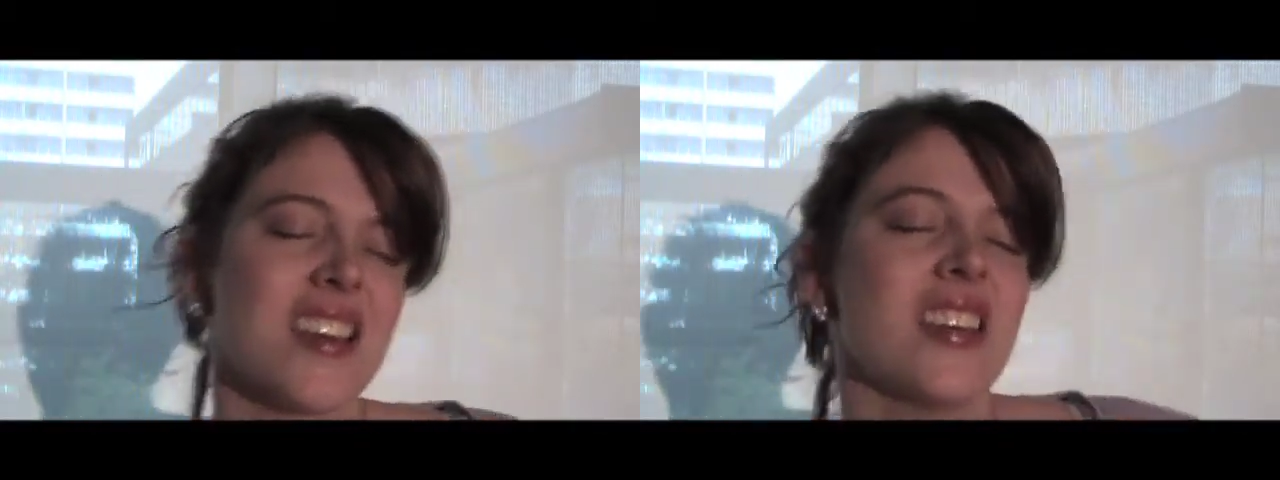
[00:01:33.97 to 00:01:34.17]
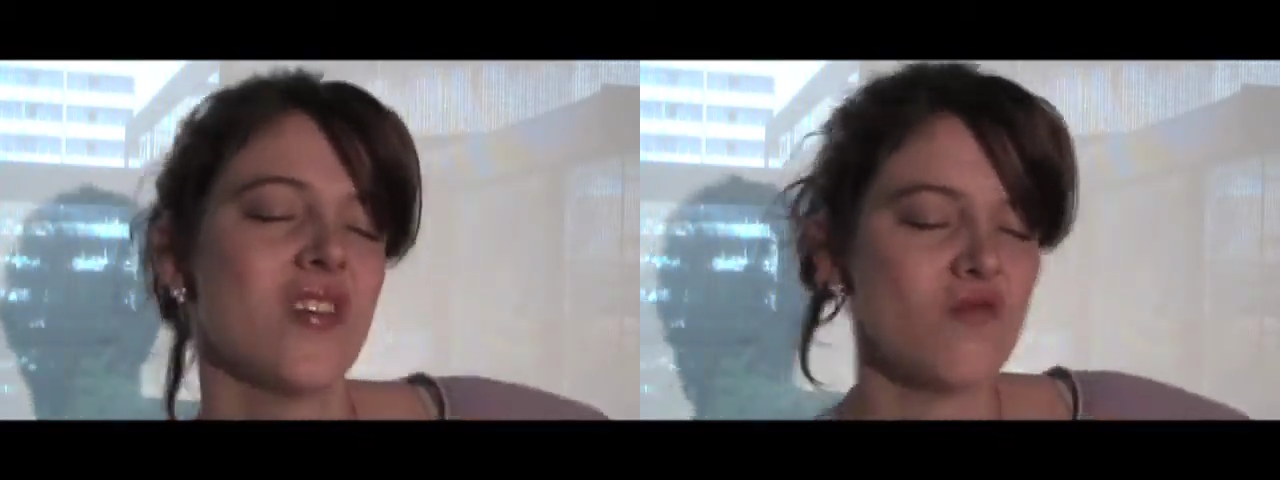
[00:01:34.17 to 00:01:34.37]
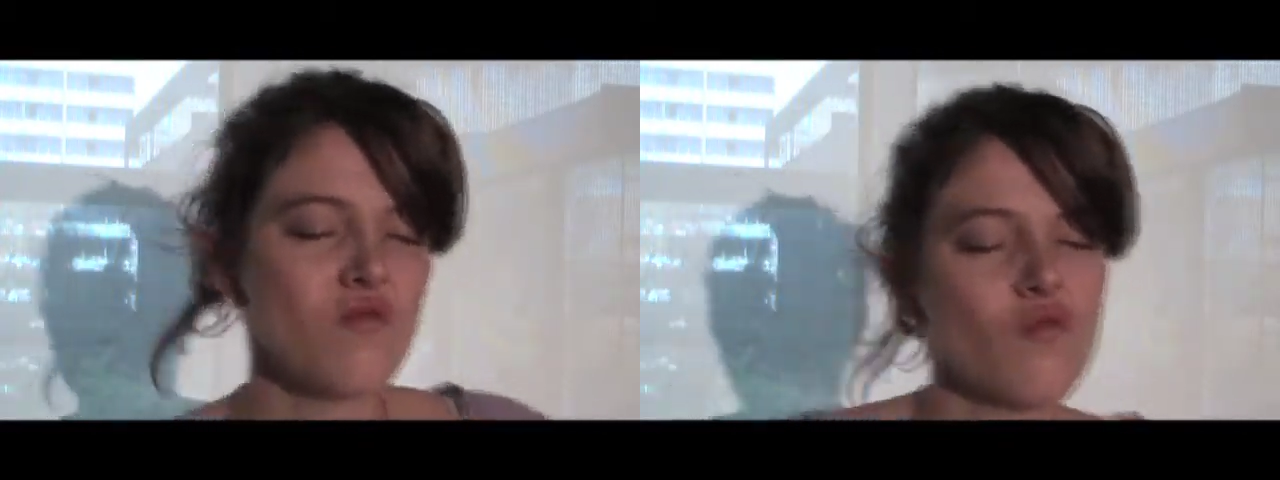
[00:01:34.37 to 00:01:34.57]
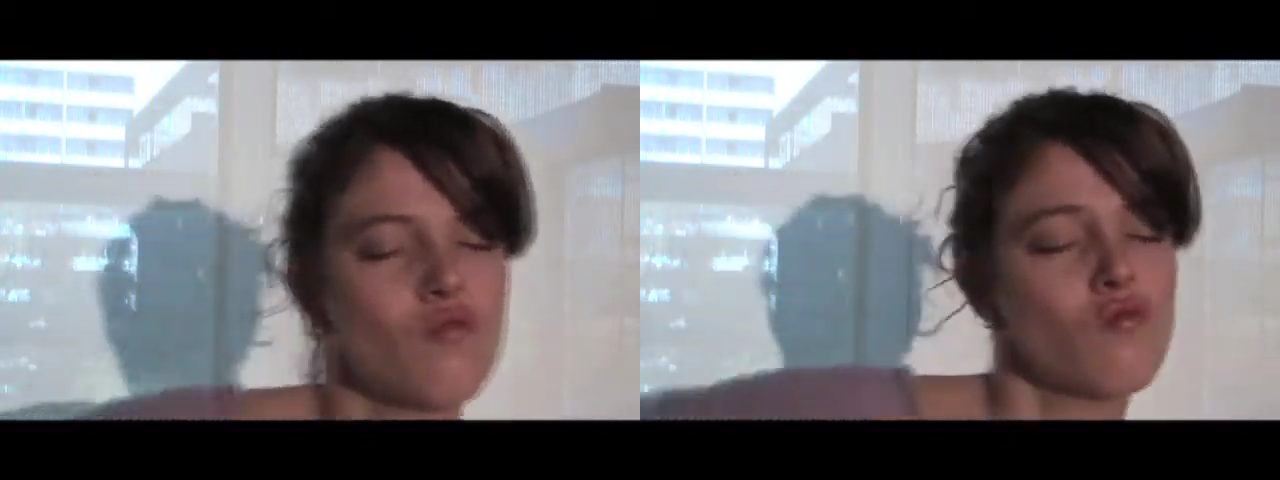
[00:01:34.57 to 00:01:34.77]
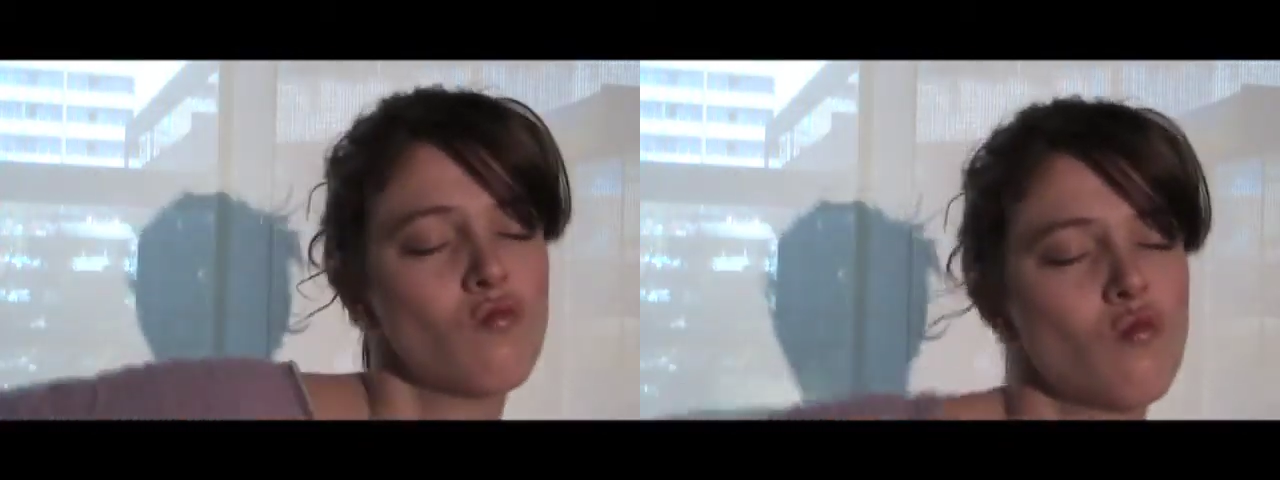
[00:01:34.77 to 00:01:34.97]

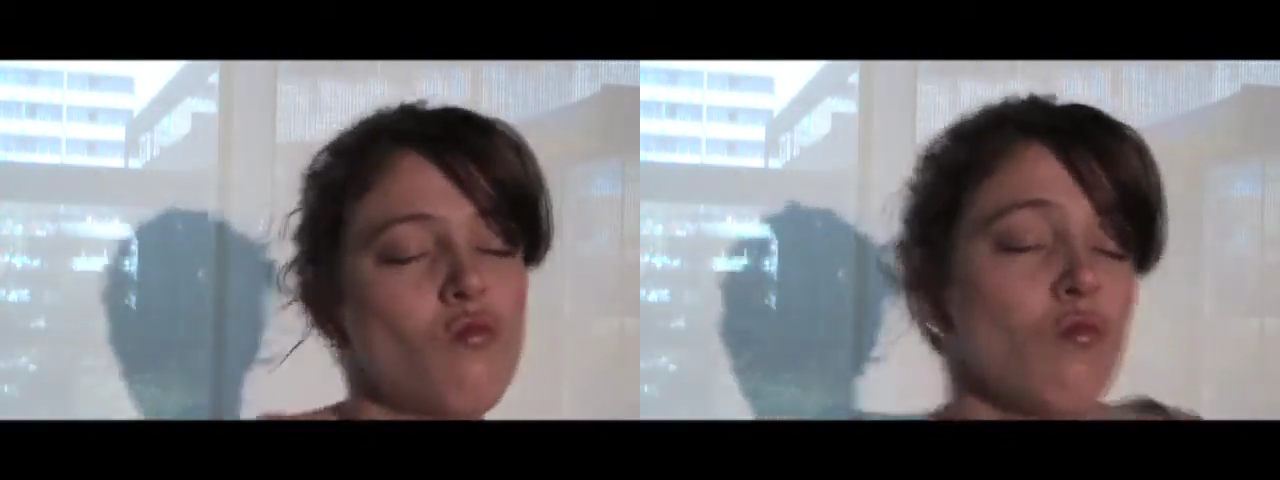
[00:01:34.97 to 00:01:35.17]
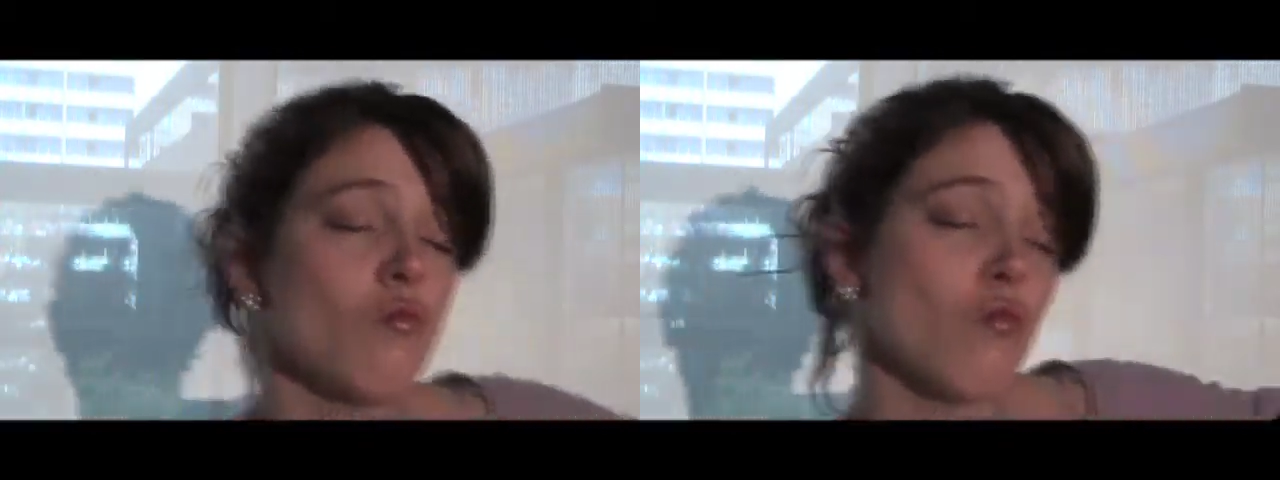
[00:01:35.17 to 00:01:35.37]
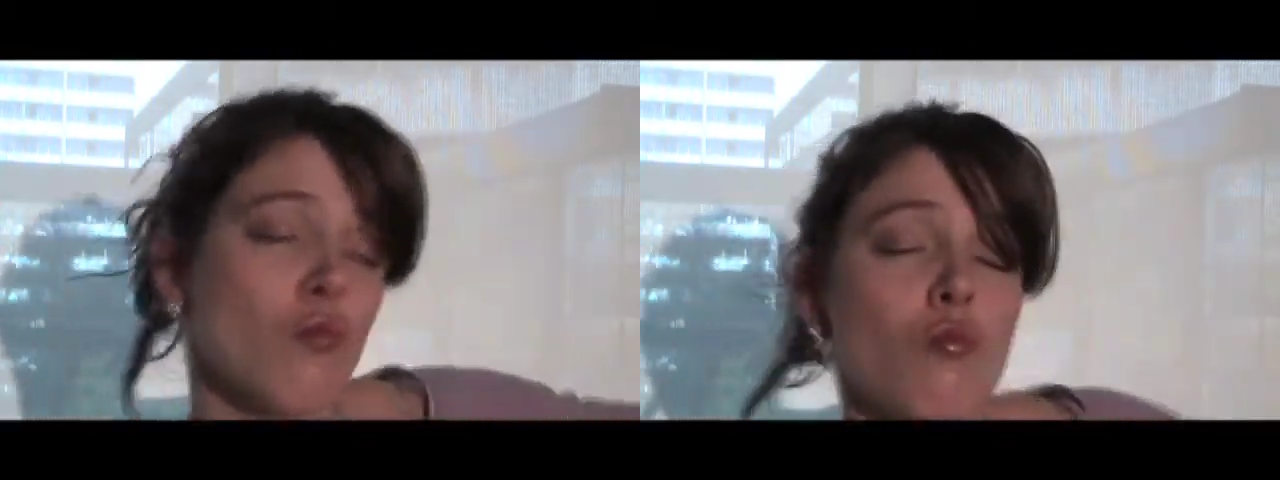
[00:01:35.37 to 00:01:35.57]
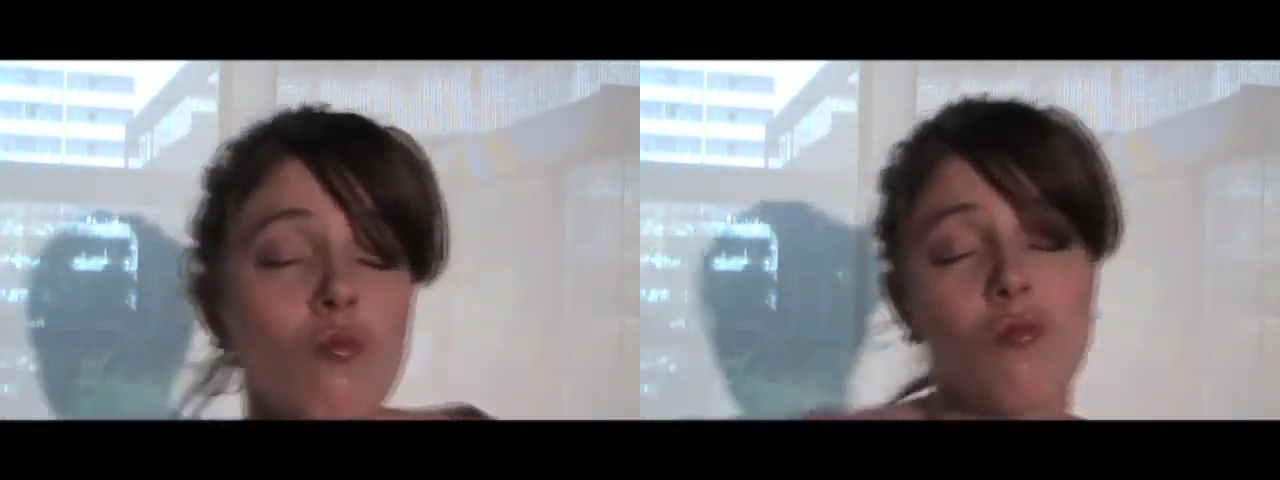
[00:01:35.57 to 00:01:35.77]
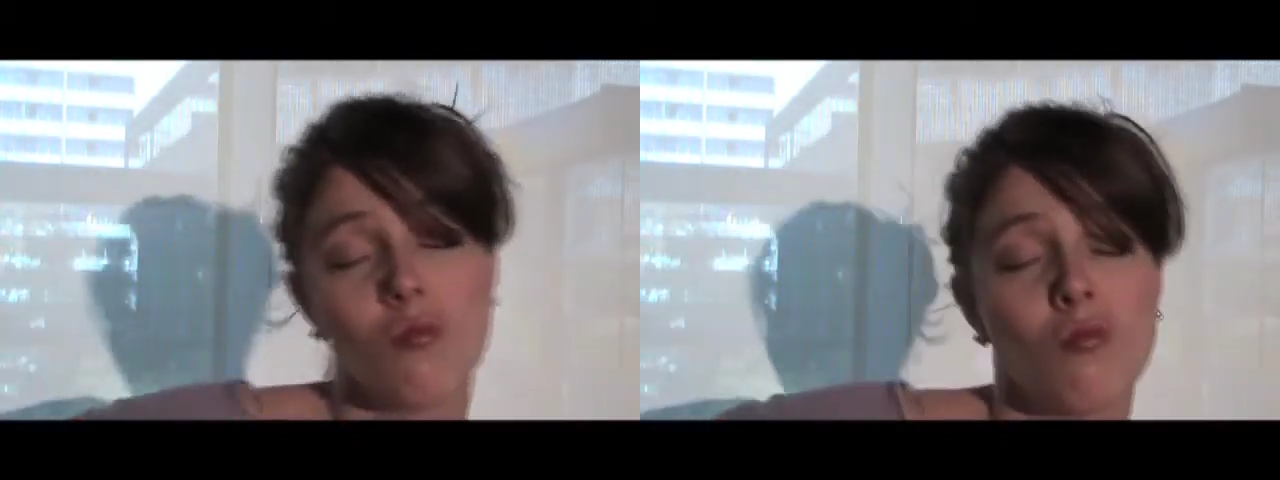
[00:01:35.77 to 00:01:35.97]

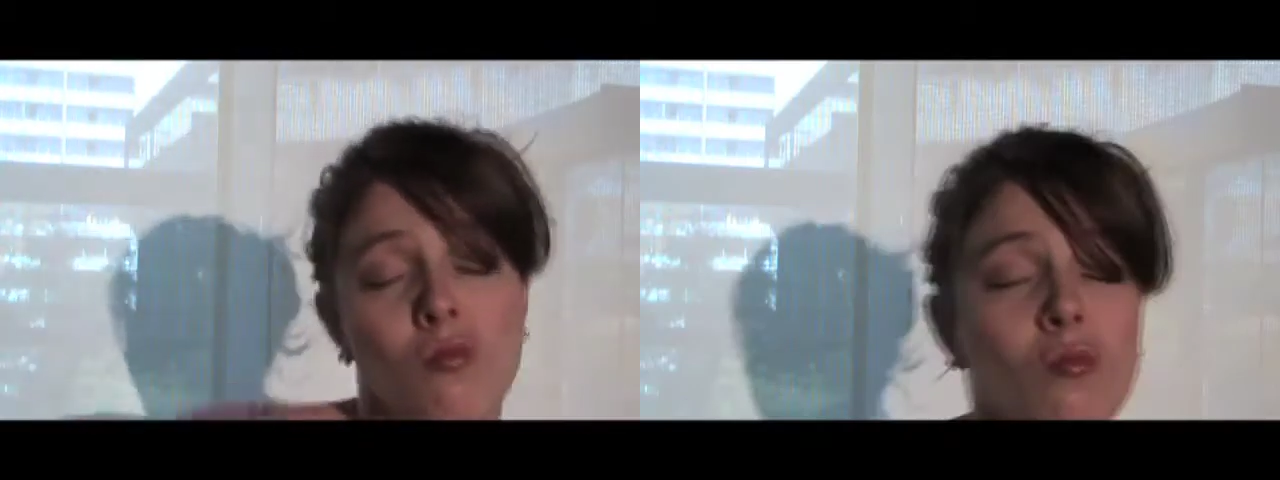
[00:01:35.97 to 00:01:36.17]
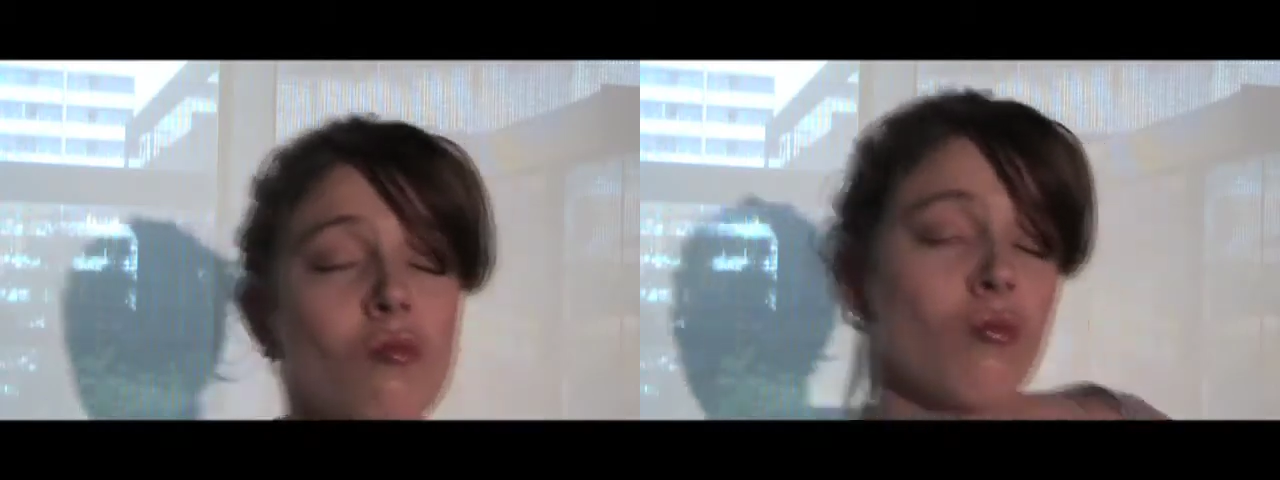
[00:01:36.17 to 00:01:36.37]
Hesitation of the